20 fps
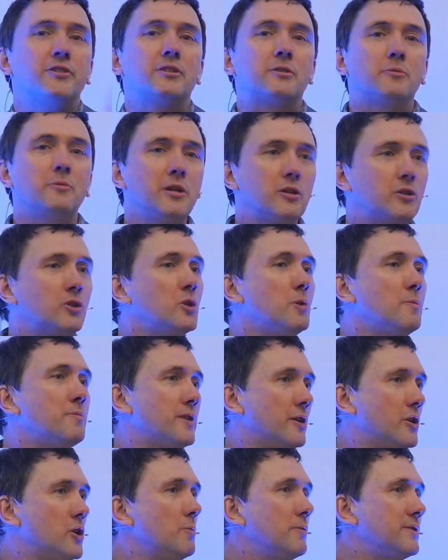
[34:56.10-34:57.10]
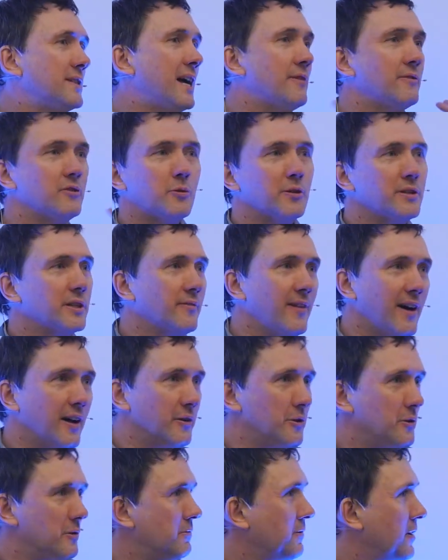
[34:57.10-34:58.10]
we assume that humans have intrinsic
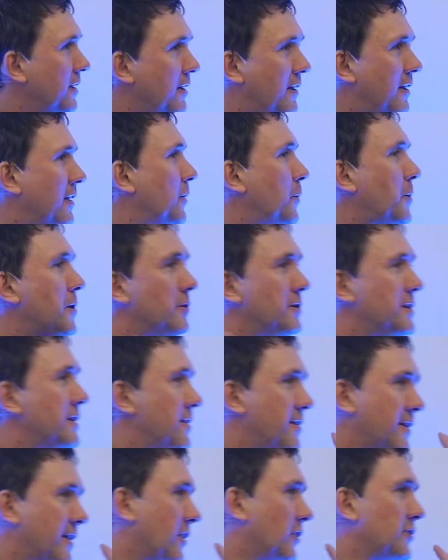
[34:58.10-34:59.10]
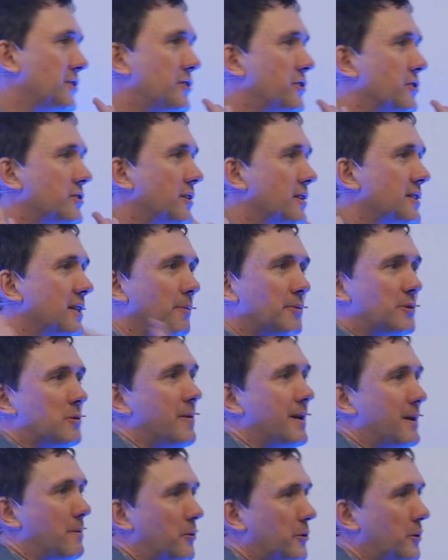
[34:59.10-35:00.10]
value. We don't need anything else. It's just an assumption we
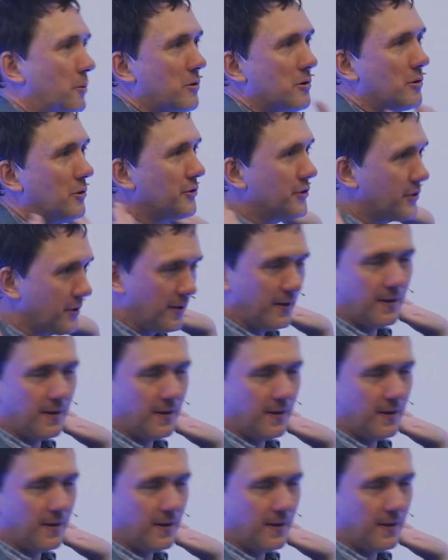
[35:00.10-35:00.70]
make about the world,